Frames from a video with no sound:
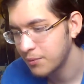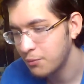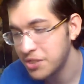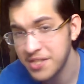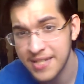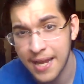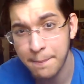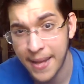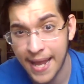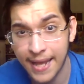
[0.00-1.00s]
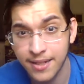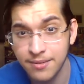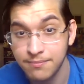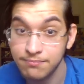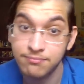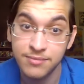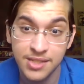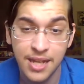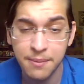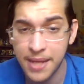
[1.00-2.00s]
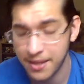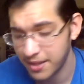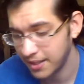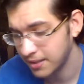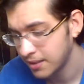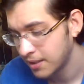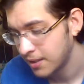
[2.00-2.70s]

which is not bad. It's not a bad thing.